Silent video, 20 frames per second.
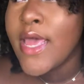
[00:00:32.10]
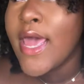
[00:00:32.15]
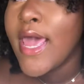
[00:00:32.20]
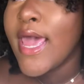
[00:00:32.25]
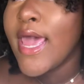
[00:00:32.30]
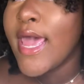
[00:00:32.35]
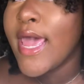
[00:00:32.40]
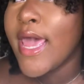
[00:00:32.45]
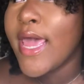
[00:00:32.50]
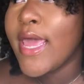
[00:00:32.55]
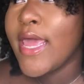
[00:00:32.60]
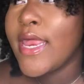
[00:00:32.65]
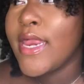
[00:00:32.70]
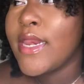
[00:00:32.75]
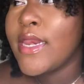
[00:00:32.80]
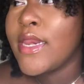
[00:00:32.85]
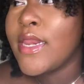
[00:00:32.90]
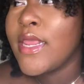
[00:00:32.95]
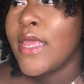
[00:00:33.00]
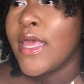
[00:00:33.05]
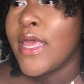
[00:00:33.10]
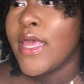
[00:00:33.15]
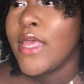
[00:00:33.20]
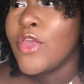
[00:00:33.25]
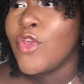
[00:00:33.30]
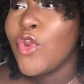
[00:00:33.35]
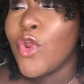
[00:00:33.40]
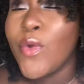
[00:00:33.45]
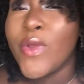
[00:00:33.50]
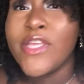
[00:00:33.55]
and
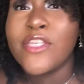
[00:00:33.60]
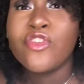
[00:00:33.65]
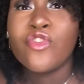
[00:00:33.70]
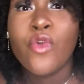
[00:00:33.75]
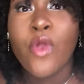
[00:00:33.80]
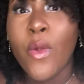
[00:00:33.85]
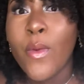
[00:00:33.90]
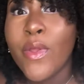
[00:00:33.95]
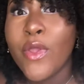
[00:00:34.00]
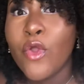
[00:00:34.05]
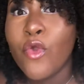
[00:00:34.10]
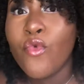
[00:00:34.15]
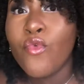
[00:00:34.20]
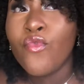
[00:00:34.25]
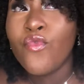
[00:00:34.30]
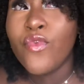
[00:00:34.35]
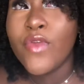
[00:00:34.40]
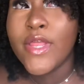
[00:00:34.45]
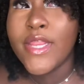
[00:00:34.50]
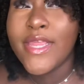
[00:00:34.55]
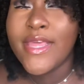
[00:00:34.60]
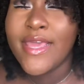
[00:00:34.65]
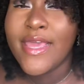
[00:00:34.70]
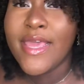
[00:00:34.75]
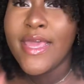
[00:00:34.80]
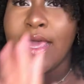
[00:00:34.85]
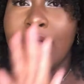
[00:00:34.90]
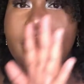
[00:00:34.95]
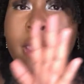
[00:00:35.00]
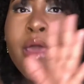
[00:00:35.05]
you know he's growing
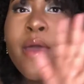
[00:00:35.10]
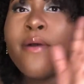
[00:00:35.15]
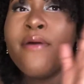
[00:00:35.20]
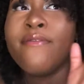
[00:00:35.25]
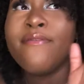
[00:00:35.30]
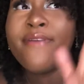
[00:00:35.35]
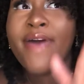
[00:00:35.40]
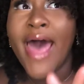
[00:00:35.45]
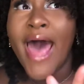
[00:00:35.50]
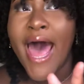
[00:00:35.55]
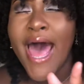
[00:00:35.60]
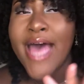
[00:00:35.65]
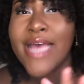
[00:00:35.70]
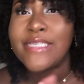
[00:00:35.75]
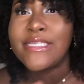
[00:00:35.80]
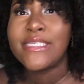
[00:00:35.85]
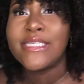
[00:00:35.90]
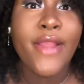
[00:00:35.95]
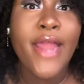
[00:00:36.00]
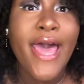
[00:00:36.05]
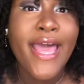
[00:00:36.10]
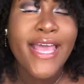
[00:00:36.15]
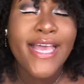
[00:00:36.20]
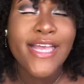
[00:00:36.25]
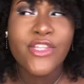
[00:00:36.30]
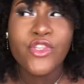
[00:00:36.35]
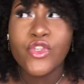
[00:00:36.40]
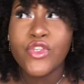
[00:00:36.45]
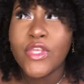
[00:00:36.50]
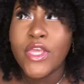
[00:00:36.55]
really fast. Like
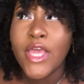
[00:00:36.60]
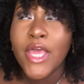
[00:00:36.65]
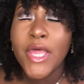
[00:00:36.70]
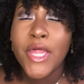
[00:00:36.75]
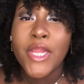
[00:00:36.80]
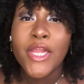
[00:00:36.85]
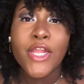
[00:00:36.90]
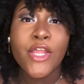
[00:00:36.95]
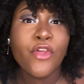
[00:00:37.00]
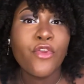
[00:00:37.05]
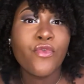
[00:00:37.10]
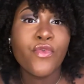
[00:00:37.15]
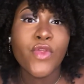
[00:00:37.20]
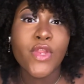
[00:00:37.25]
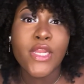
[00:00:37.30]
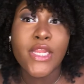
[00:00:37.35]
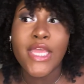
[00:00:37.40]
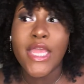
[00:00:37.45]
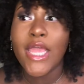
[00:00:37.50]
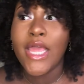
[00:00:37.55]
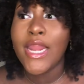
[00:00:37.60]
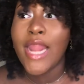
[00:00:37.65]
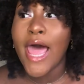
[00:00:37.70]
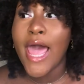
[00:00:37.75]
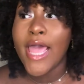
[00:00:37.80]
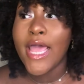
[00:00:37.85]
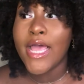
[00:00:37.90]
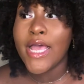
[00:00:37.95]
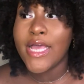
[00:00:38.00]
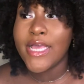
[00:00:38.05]
it's literally
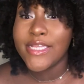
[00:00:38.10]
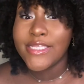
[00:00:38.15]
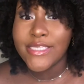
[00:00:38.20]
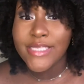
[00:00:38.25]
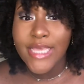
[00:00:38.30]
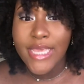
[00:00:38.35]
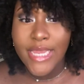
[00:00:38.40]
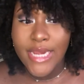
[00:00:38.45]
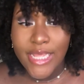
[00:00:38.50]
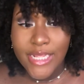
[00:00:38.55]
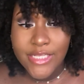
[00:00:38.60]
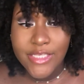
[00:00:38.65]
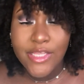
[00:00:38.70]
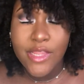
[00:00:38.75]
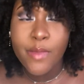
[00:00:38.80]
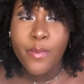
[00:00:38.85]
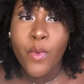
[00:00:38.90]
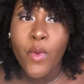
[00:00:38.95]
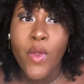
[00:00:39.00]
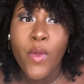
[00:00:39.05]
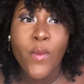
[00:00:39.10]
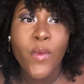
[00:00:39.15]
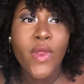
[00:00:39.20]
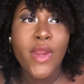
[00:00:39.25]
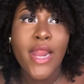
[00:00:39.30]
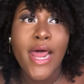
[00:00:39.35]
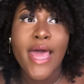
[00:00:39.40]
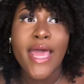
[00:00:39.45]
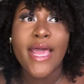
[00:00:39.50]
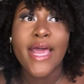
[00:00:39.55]
like it's getting to the point where
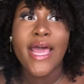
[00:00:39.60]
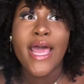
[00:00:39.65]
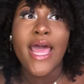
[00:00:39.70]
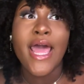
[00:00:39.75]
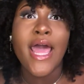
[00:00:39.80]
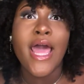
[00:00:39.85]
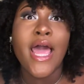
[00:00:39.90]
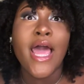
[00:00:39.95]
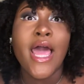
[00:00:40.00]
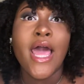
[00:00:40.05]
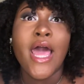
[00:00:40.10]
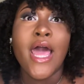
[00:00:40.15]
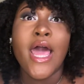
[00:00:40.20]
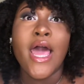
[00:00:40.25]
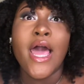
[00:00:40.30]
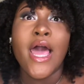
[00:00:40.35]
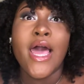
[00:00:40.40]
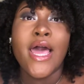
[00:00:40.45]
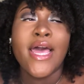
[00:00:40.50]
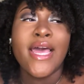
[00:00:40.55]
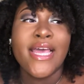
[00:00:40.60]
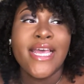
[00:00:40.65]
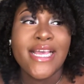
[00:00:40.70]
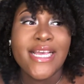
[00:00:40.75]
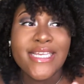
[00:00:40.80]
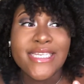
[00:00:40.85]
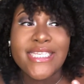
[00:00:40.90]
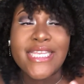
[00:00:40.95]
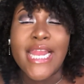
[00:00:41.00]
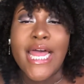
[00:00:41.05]
like
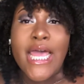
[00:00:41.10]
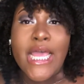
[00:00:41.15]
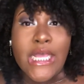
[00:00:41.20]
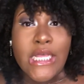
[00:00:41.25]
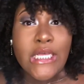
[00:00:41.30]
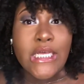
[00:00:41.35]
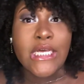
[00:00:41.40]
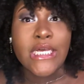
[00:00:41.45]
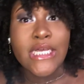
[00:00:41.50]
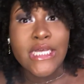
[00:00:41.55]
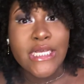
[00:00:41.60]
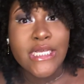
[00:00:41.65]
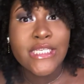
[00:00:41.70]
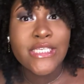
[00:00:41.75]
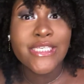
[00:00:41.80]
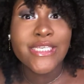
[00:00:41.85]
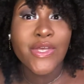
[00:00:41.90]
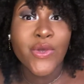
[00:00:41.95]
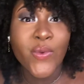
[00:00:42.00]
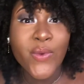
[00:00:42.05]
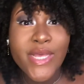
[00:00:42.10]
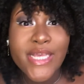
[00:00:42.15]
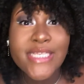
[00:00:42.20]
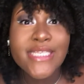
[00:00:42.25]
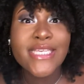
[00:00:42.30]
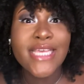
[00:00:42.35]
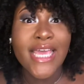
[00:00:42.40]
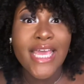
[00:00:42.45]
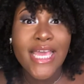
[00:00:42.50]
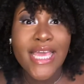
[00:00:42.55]
he's like
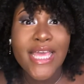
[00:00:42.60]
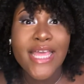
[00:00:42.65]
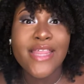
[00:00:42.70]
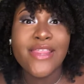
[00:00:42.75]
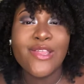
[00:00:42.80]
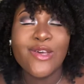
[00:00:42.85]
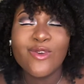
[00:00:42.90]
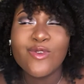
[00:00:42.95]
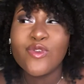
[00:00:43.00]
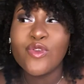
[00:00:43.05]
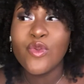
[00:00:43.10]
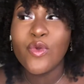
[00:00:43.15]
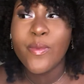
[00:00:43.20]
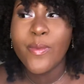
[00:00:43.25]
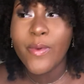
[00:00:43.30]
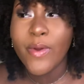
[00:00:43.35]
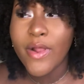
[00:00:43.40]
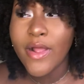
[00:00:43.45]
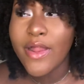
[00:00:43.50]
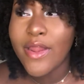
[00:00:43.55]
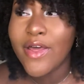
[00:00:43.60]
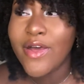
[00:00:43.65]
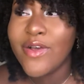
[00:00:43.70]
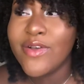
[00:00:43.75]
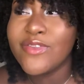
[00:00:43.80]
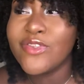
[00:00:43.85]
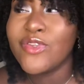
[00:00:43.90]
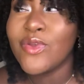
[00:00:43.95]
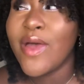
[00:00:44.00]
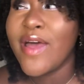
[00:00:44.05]
squeezing in those newborn
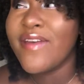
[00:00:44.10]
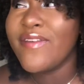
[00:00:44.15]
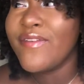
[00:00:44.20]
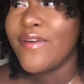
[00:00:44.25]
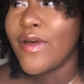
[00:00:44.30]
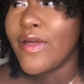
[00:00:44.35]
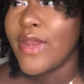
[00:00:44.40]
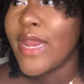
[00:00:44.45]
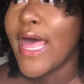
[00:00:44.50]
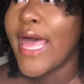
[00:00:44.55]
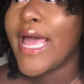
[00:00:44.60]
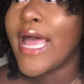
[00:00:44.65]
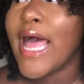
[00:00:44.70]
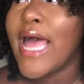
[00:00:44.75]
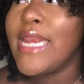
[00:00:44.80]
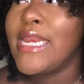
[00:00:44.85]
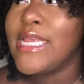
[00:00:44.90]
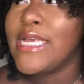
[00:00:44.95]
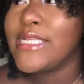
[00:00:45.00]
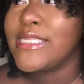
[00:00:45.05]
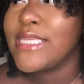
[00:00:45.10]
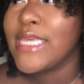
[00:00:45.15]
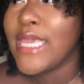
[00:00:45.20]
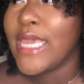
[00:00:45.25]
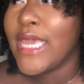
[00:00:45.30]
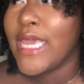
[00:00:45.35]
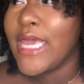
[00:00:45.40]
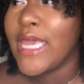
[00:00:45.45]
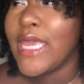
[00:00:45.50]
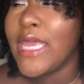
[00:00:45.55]
clothes. So I felt like I need to
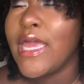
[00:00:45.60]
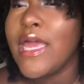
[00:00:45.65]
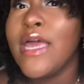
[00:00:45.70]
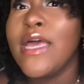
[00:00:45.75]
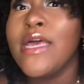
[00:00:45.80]
get